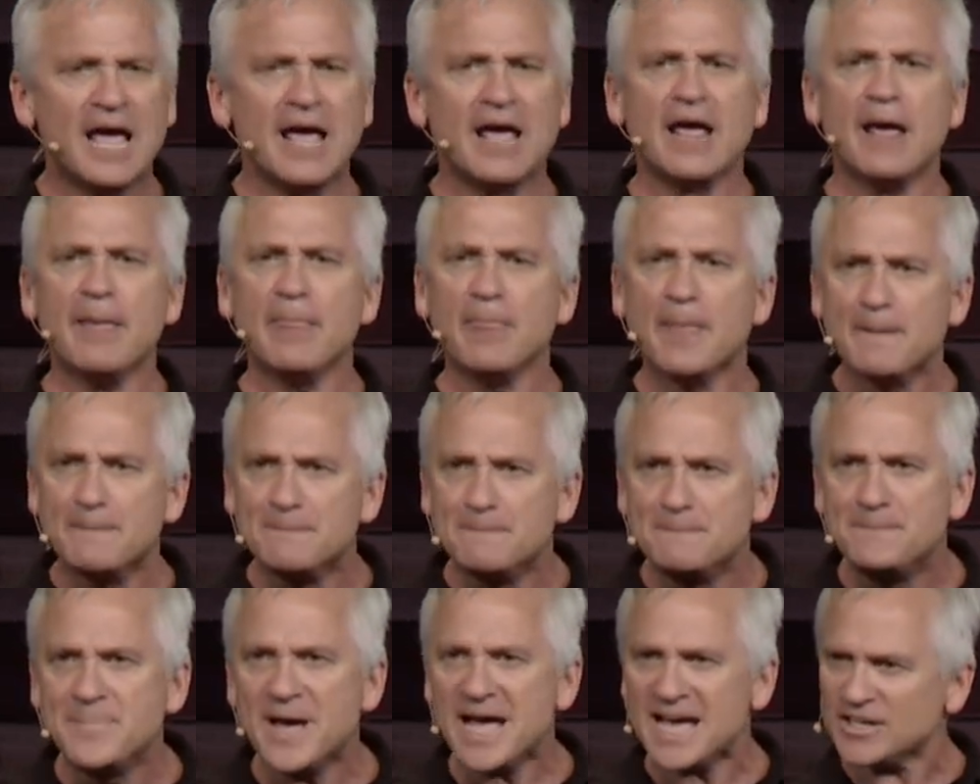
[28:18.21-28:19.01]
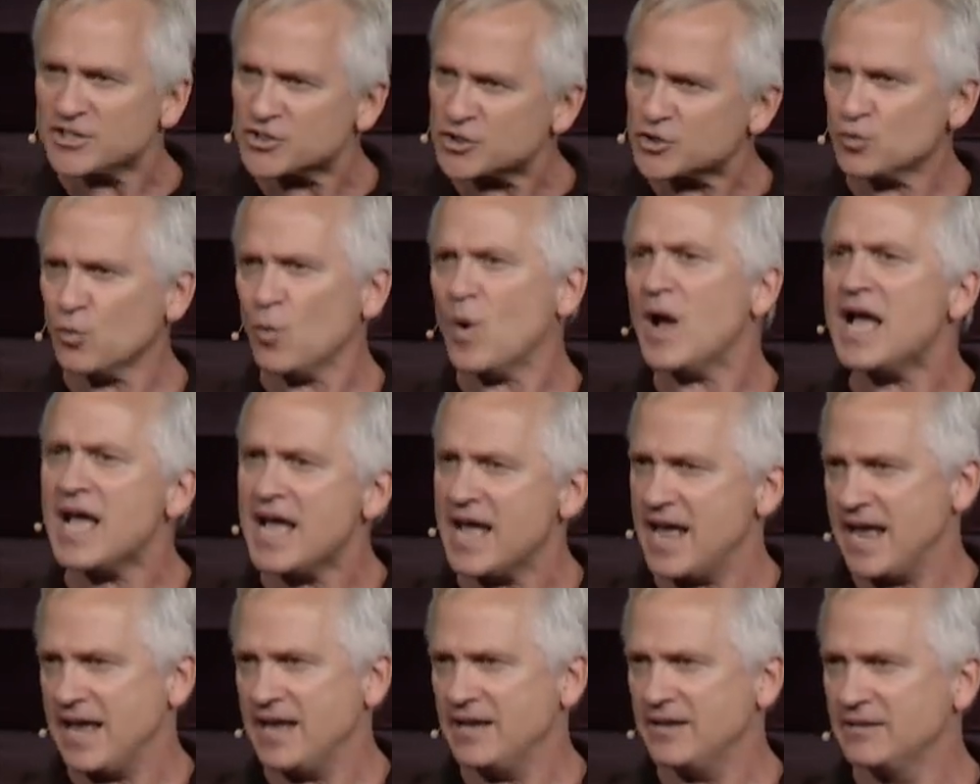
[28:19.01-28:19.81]
And the best
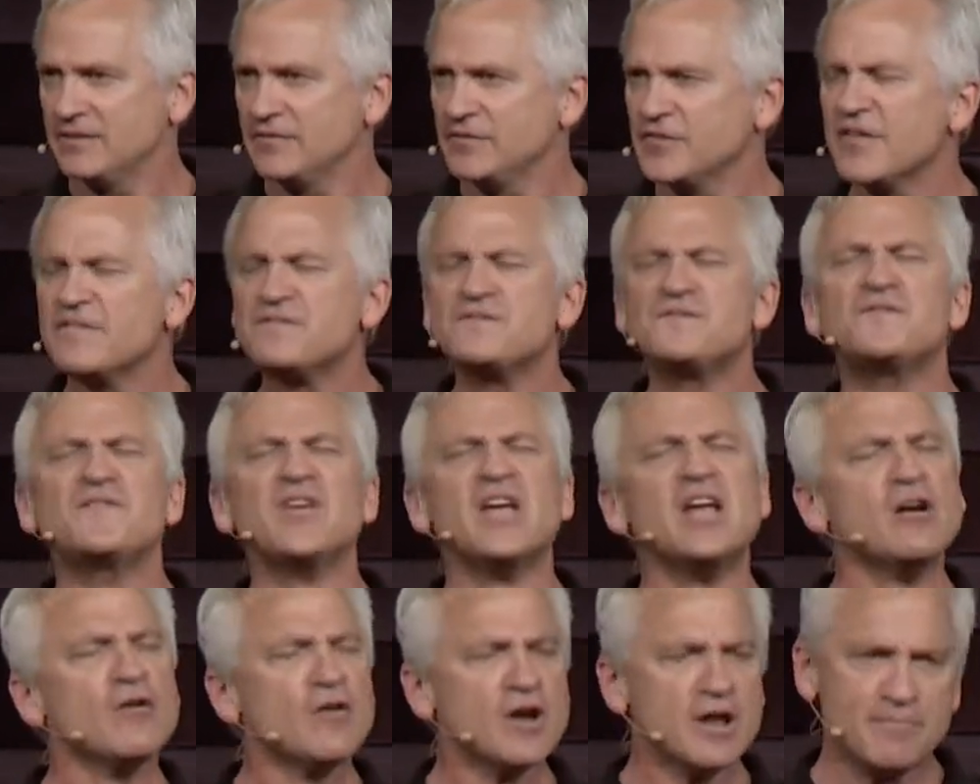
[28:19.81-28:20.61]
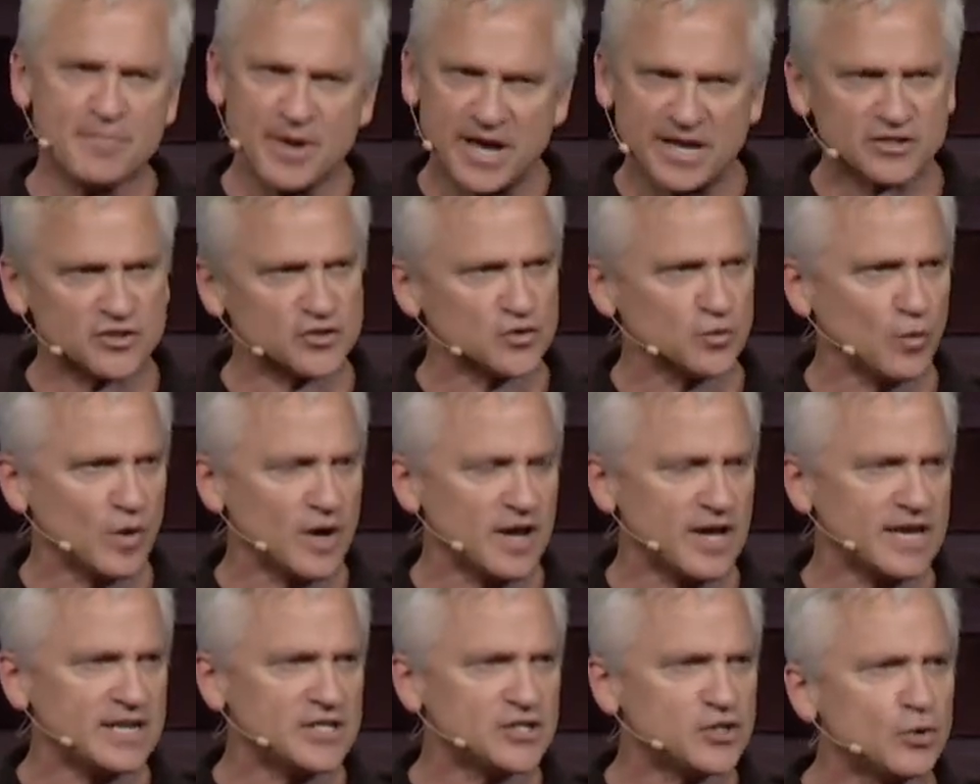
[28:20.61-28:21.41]
way, the very best
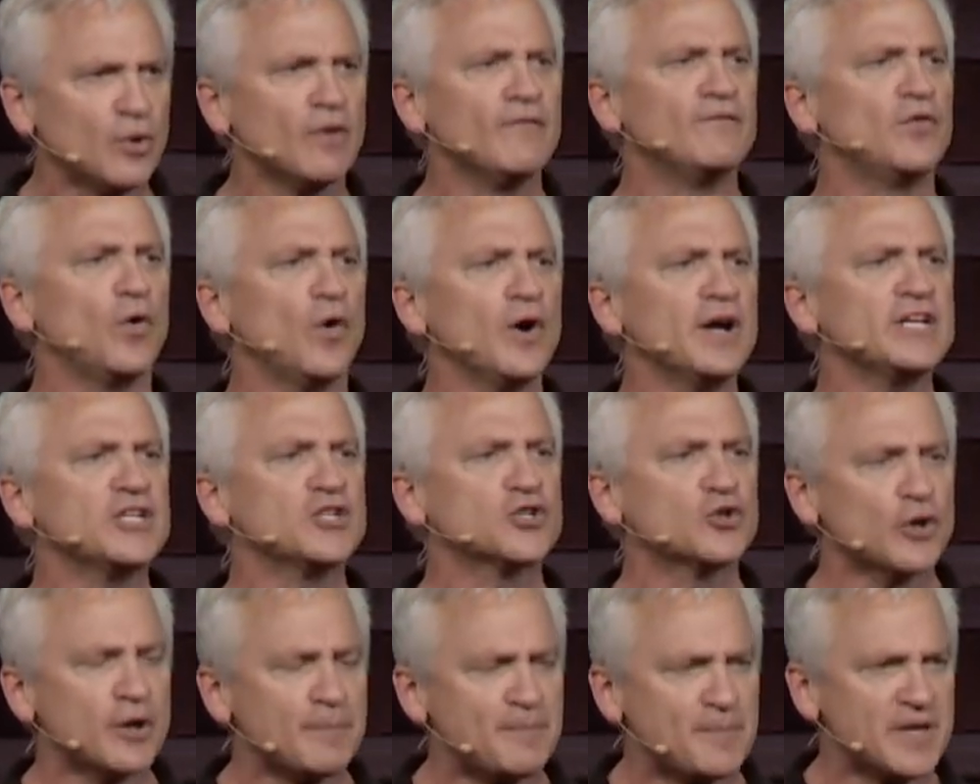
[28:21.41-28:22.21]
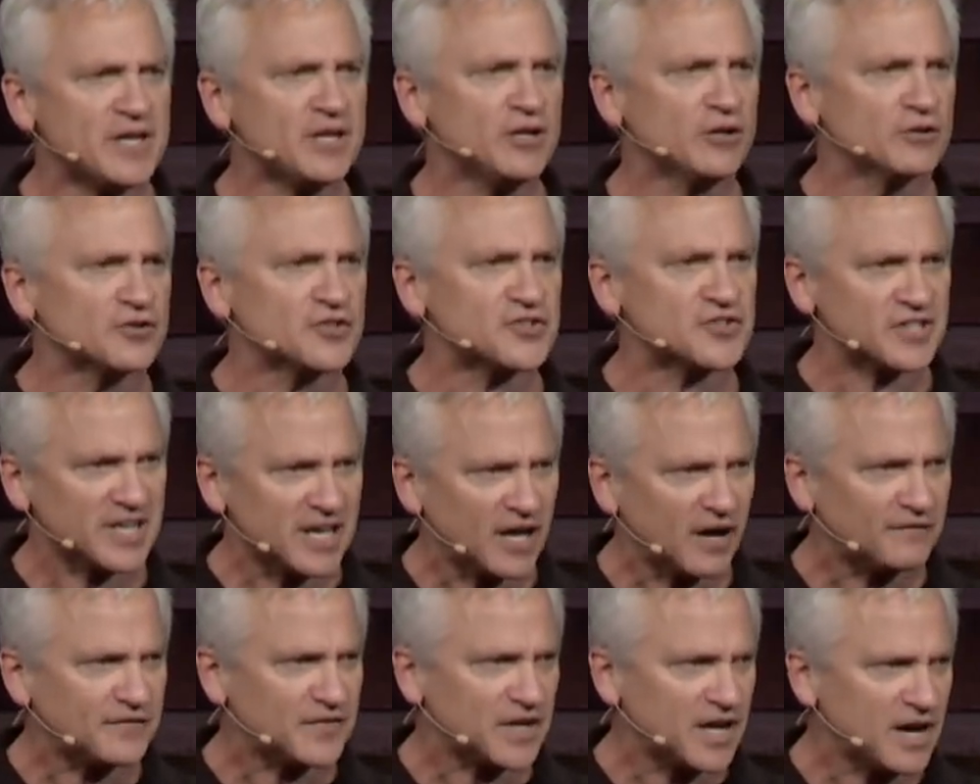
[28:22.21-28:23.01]
way to avoid tripping
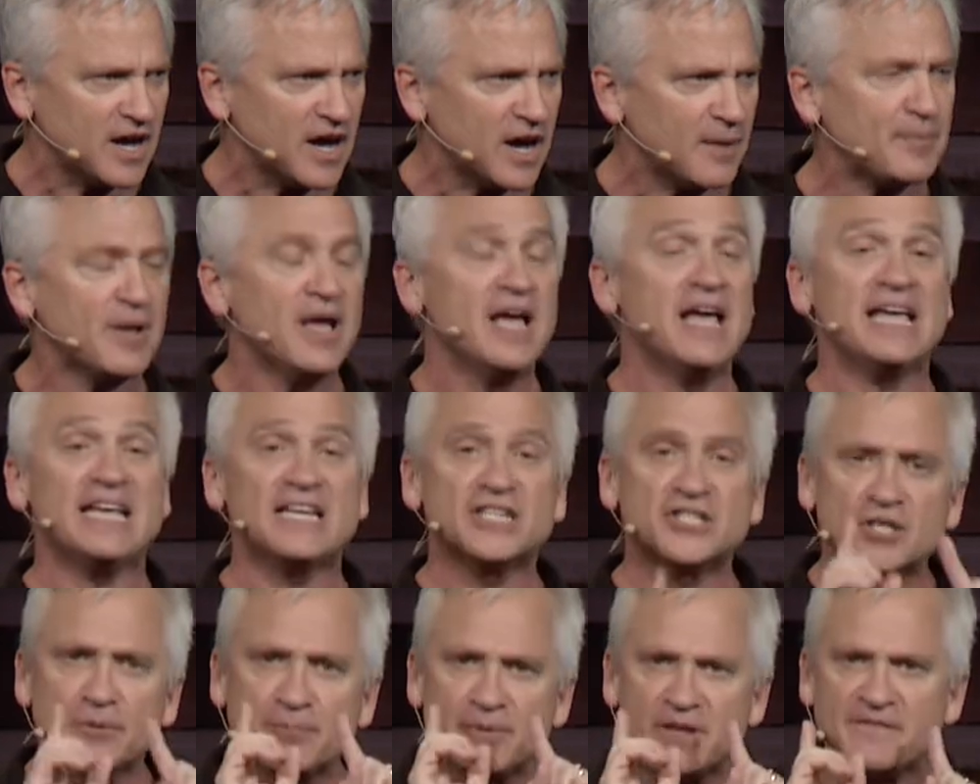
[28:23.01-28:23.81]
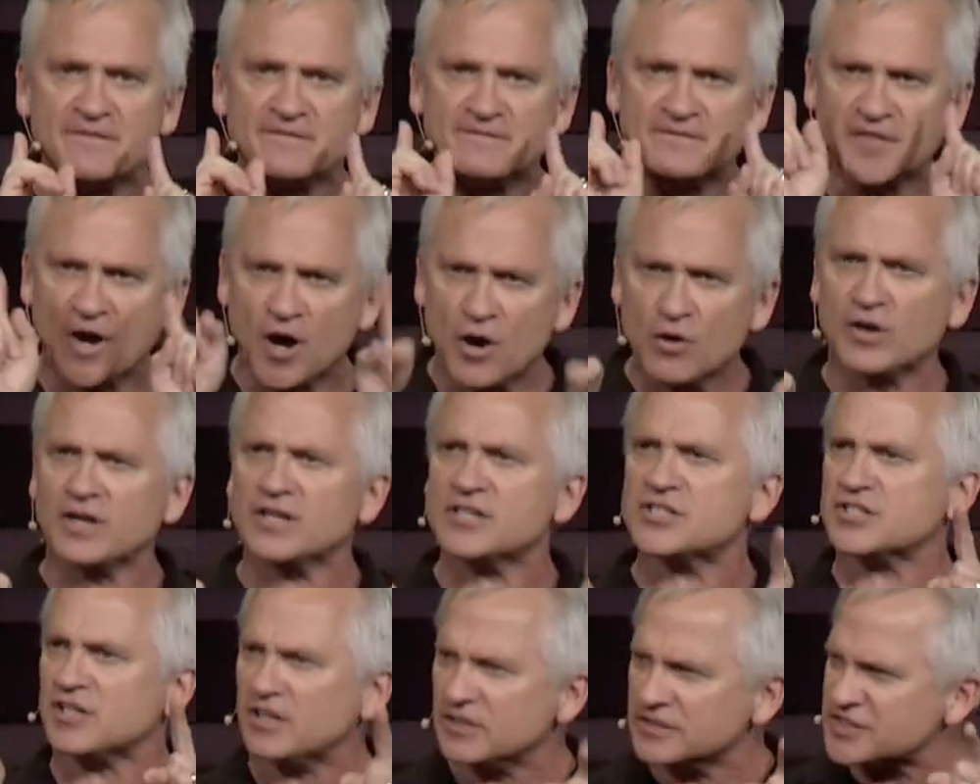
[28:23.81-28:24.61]
yourself up is to be
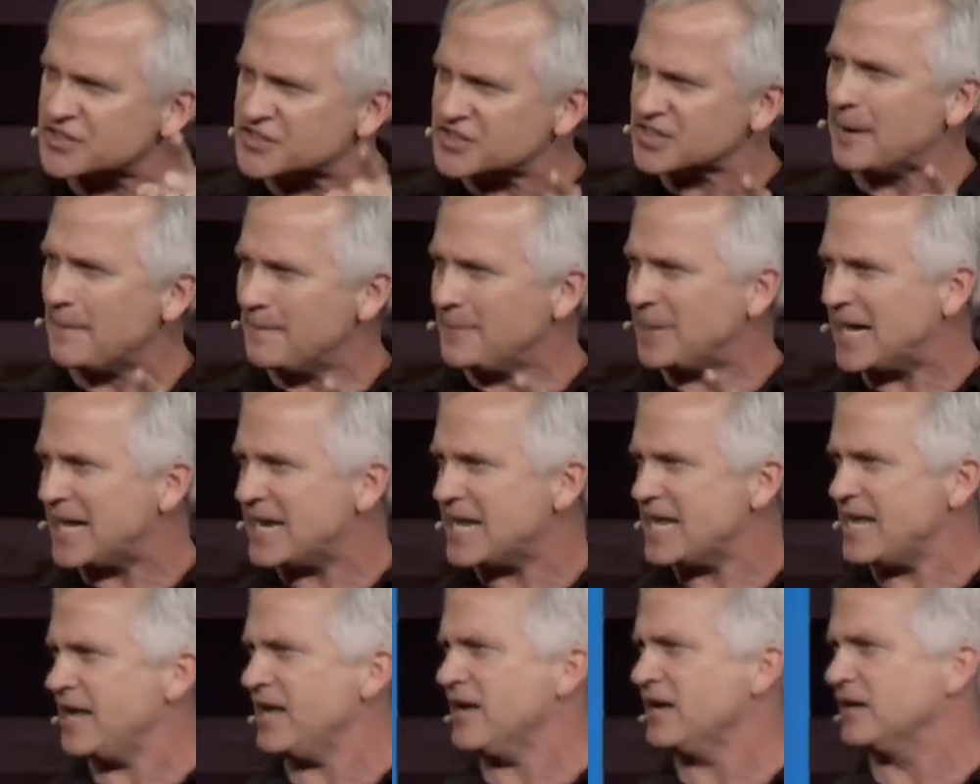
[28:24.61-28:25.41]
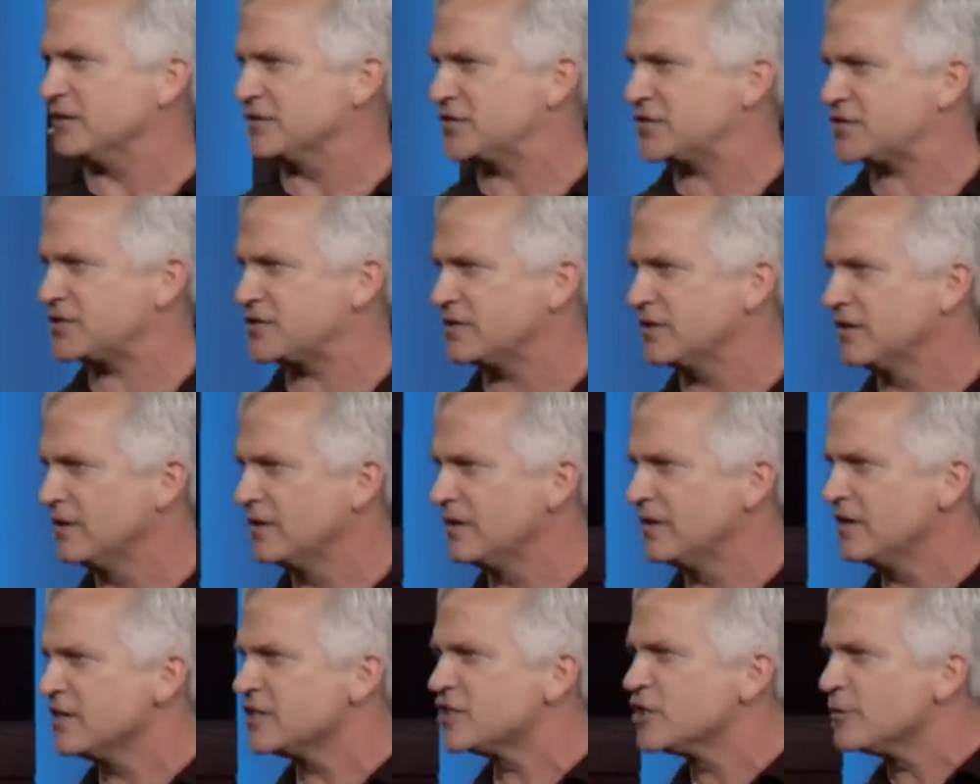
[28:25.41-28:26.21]
focused on somebody else,
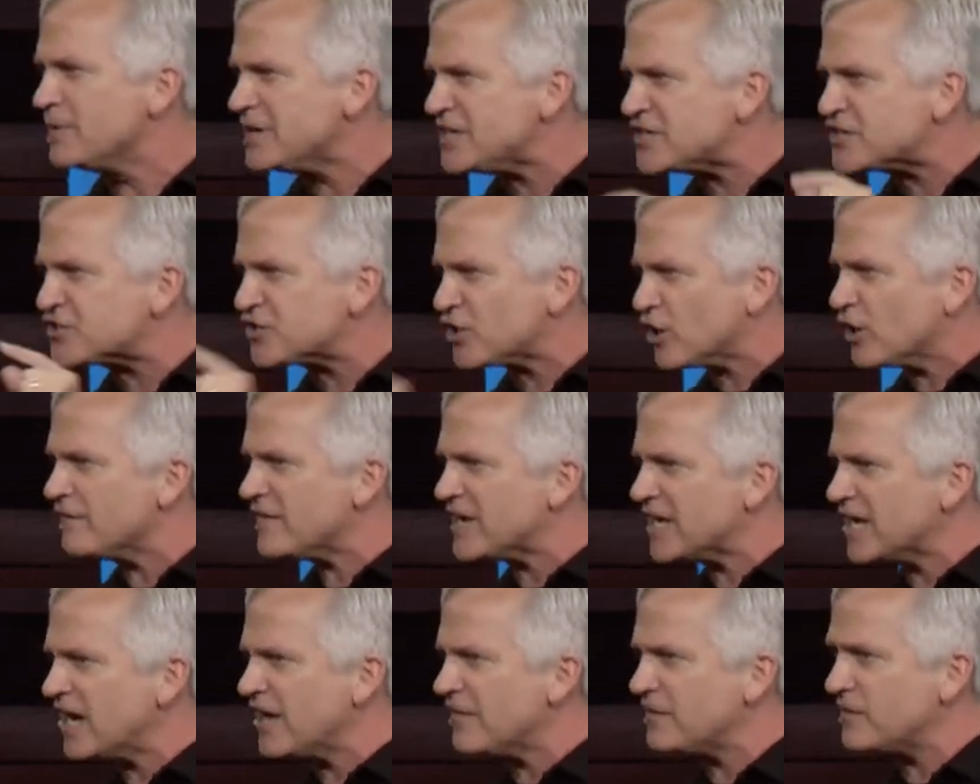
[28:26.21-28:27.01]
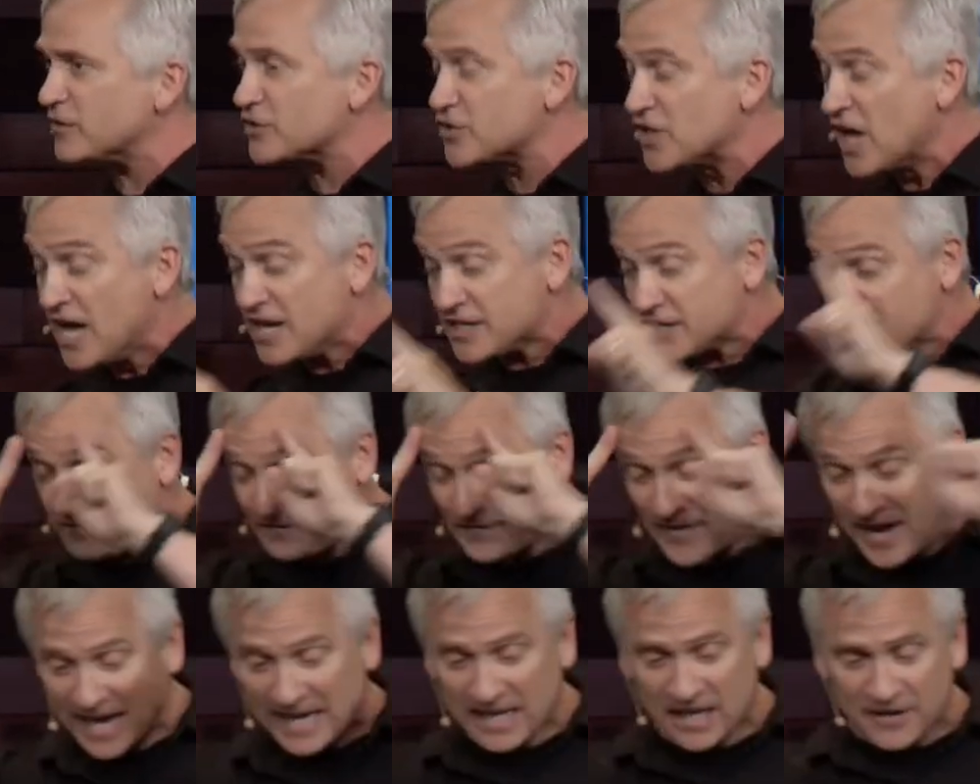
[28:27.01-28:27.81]
to be serving others, to
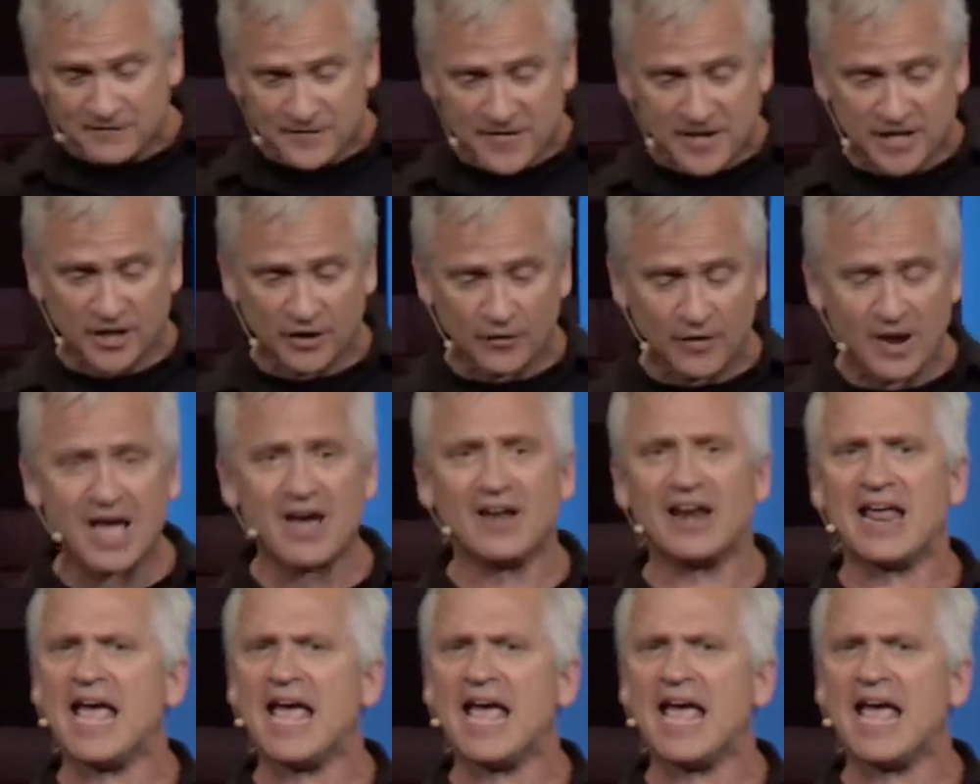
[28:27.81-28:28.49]
finally figure out